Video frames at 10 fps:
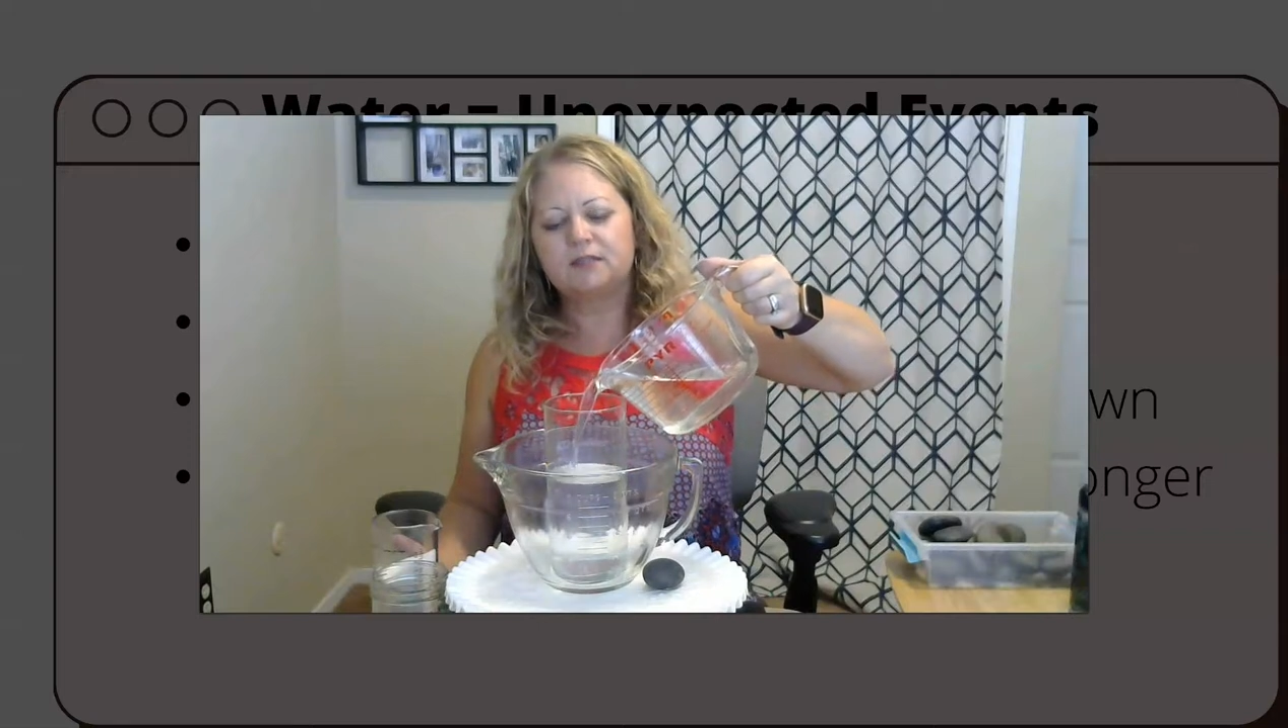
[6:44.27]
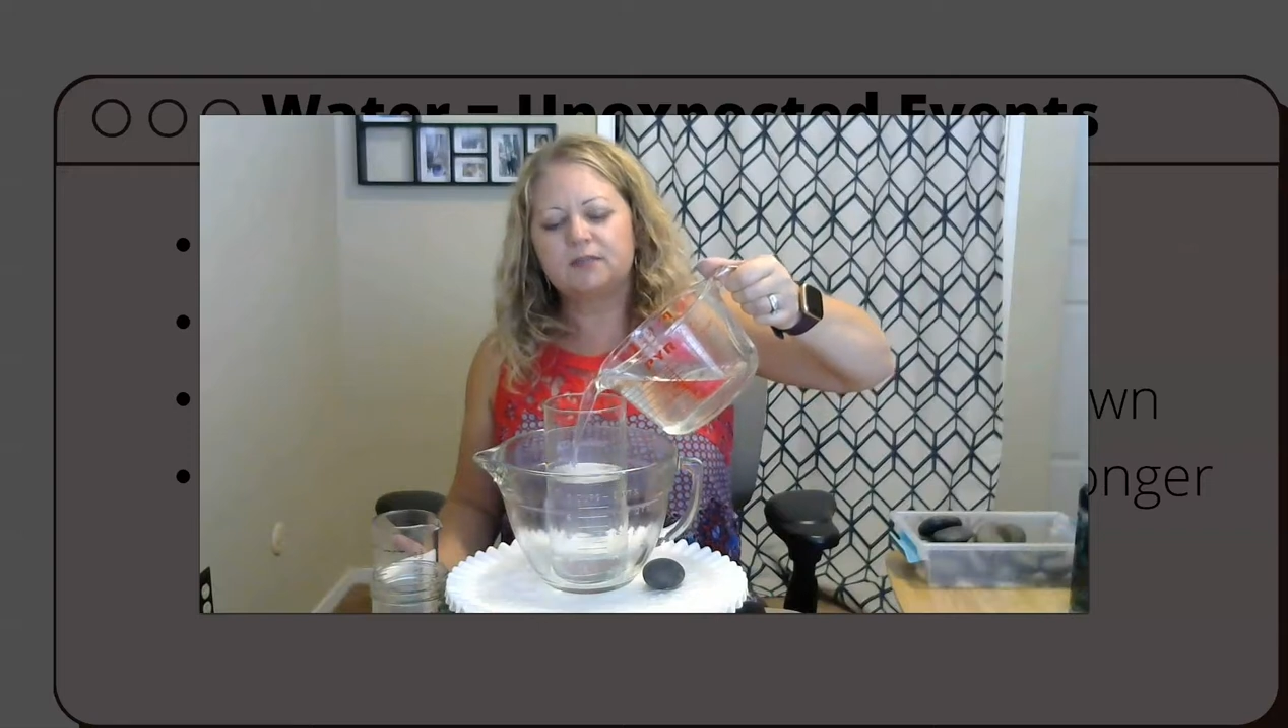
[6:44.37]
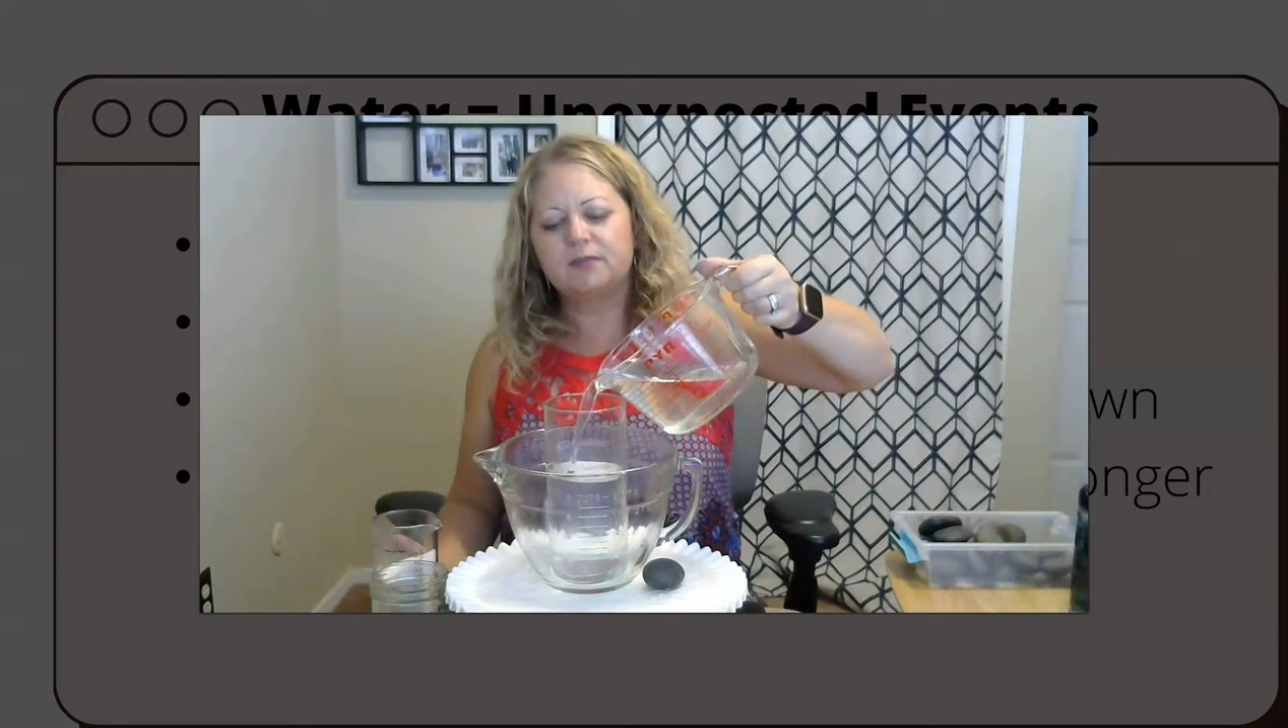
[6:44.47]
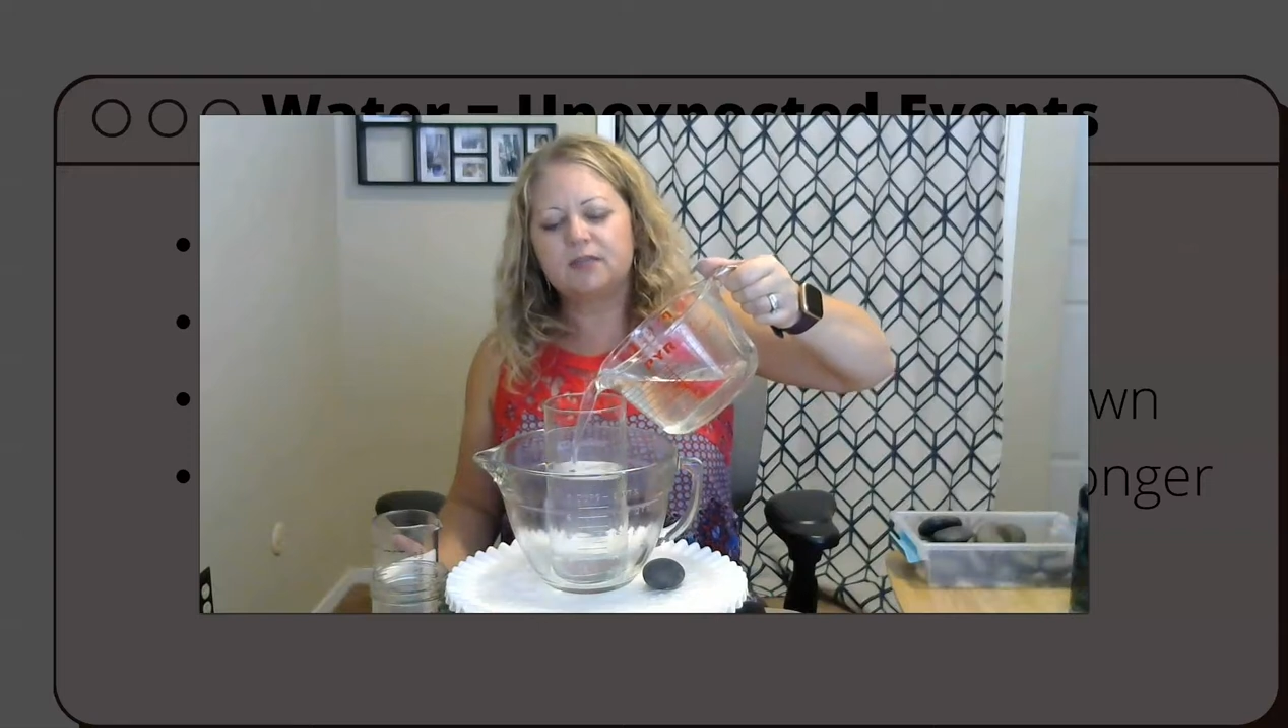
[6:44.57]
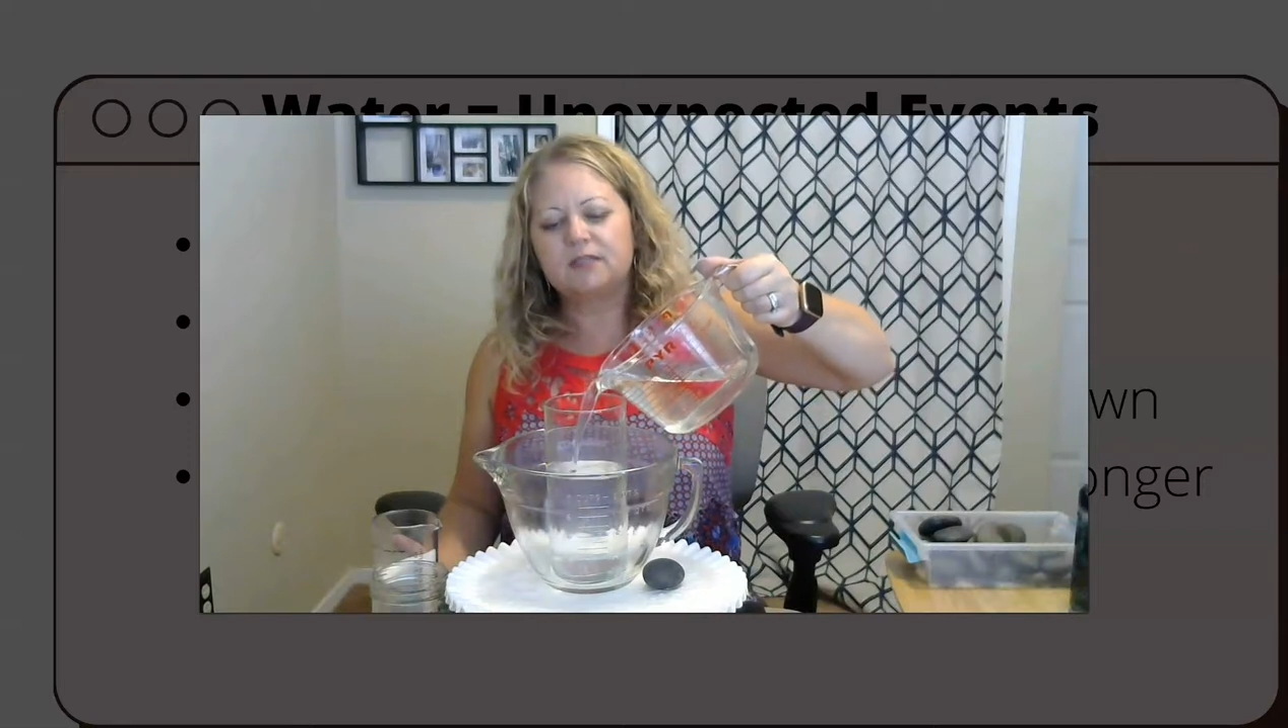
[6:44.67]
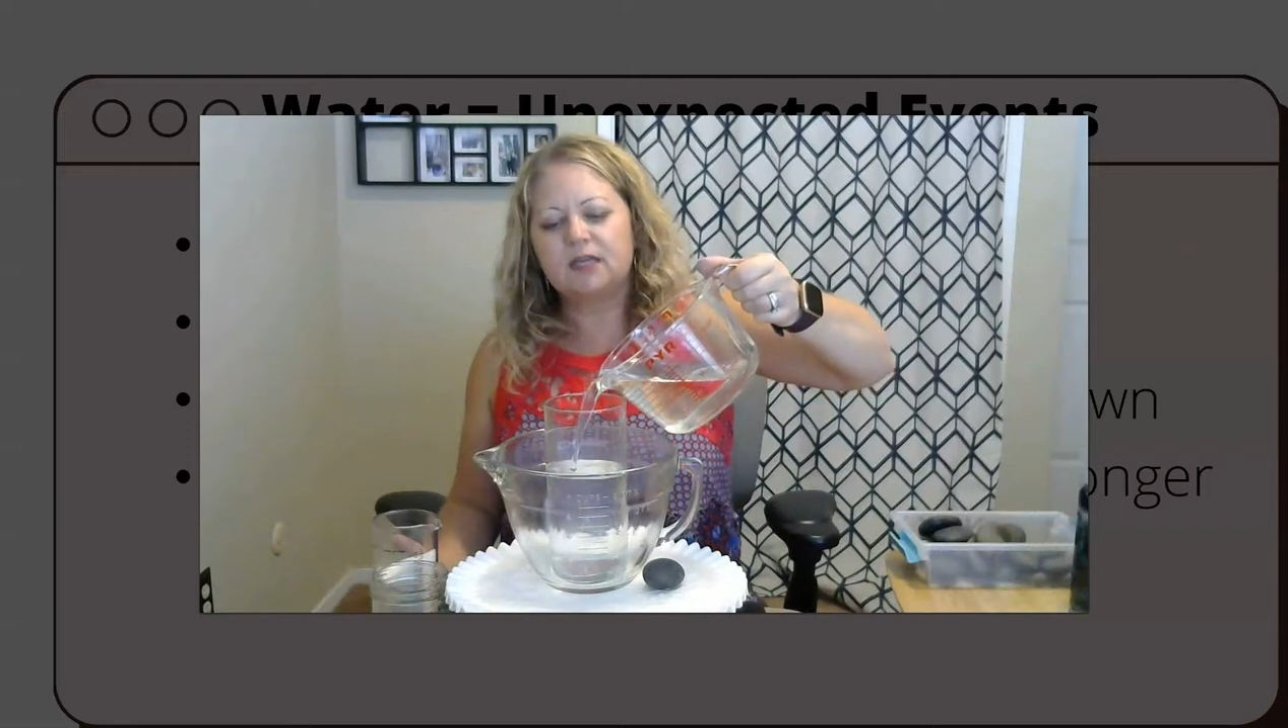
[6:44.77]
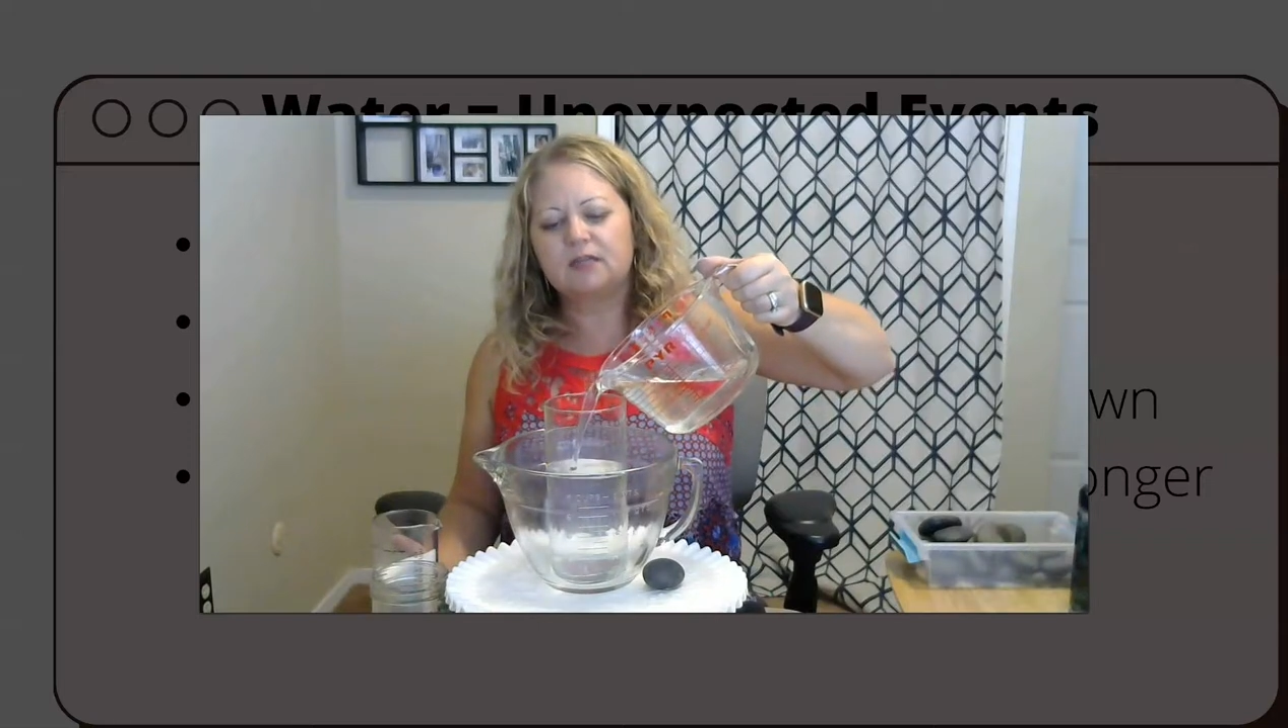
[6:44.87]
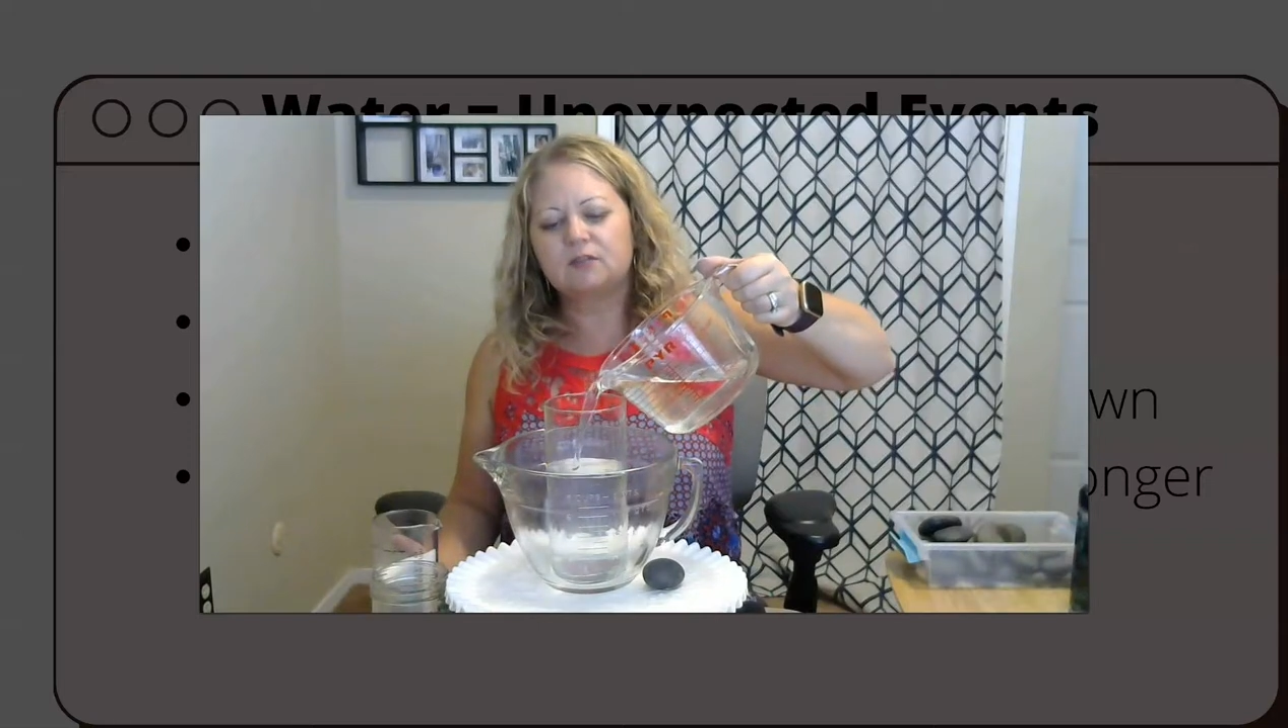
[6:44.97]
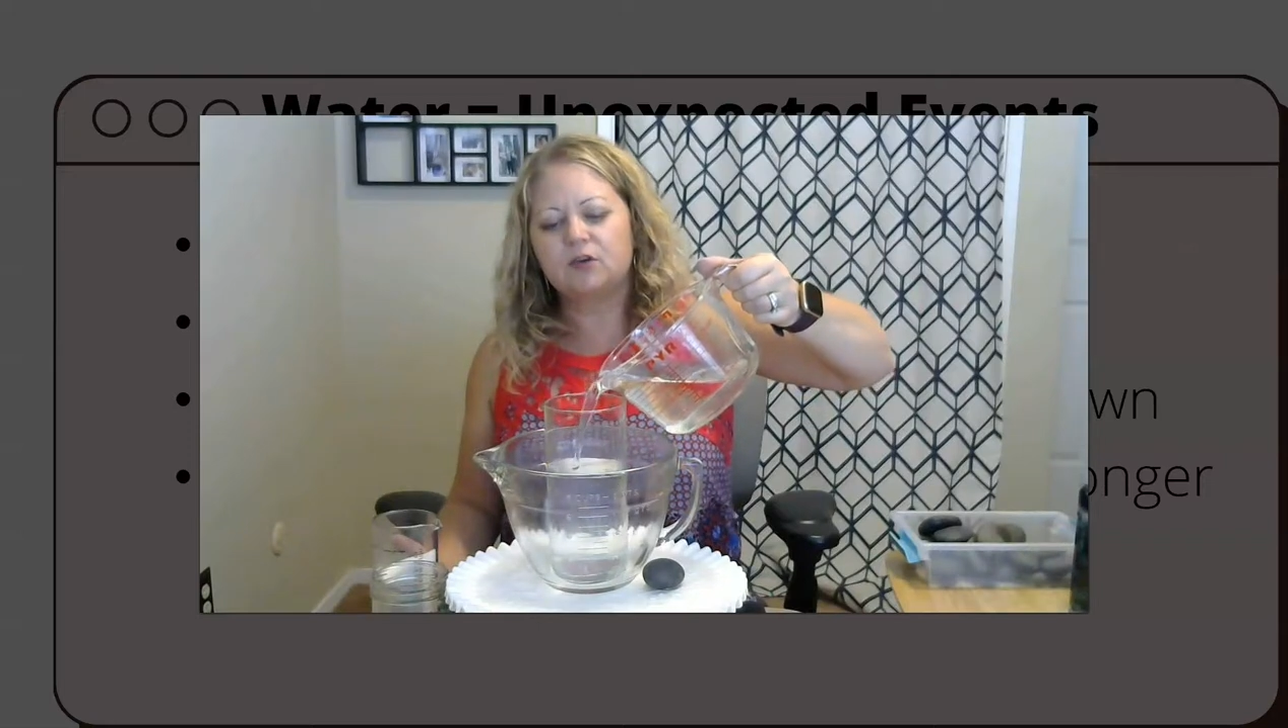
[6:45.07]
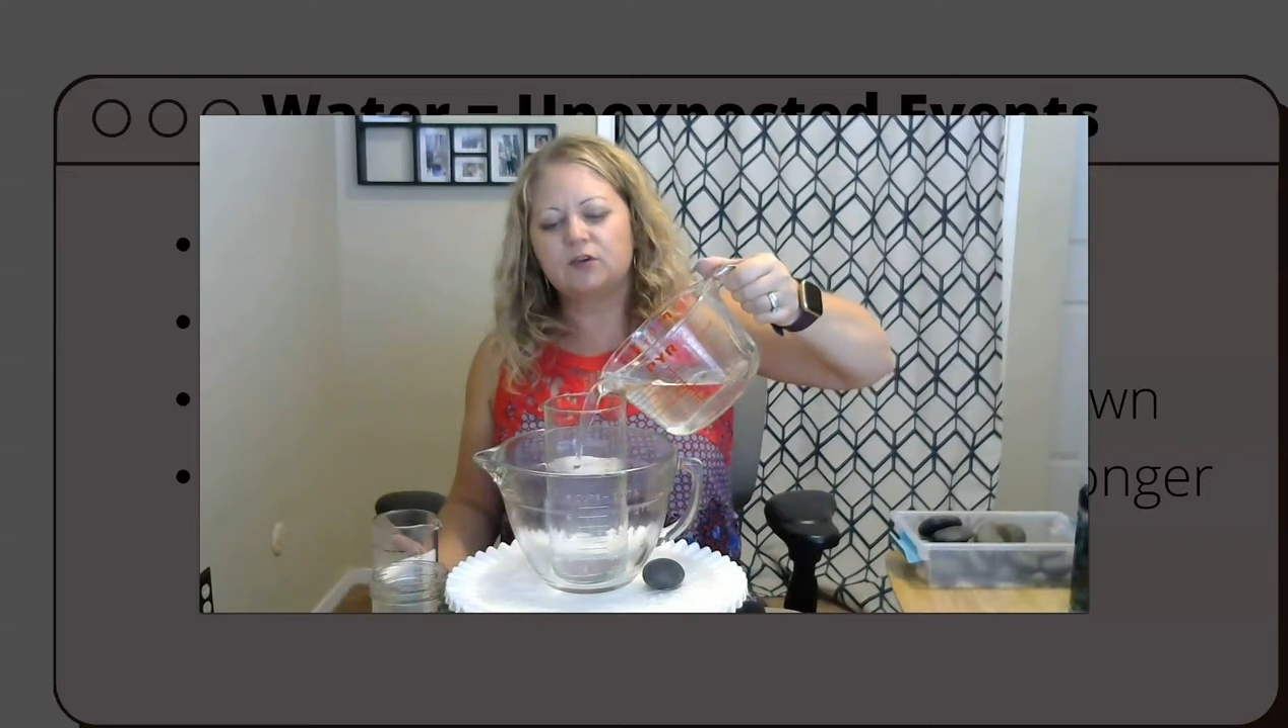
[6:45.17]
something
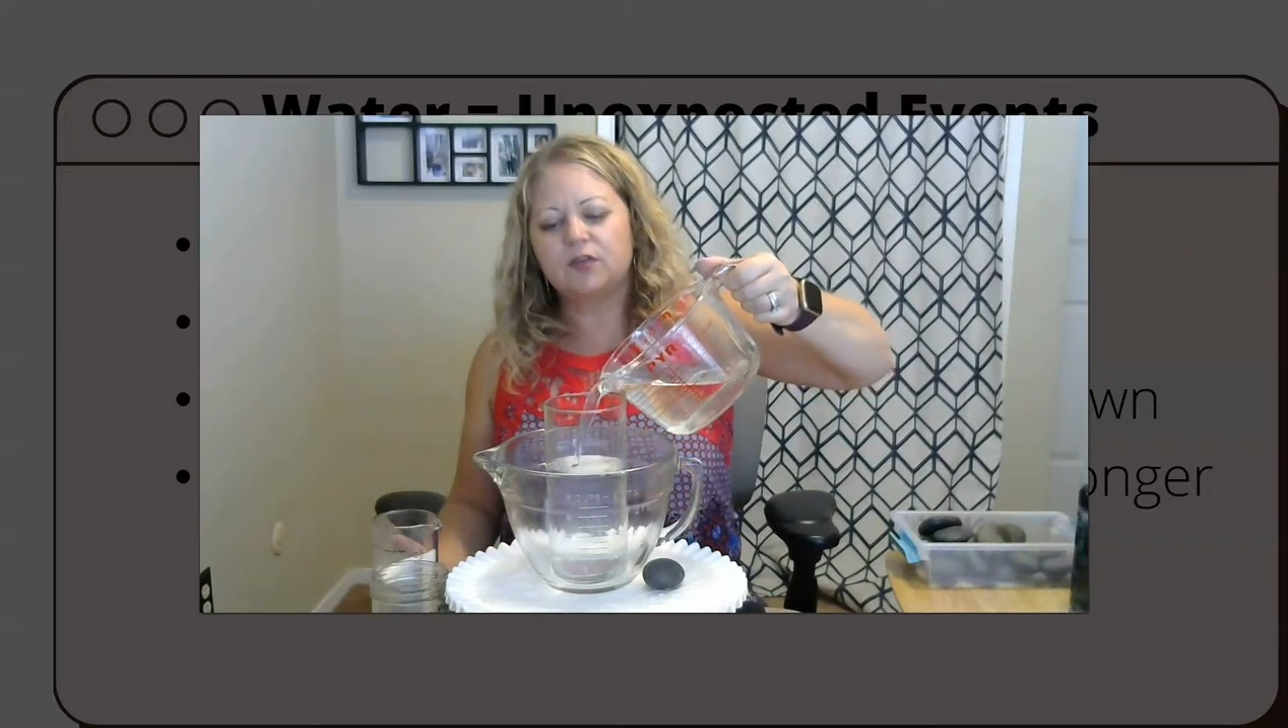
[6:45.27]
takes longer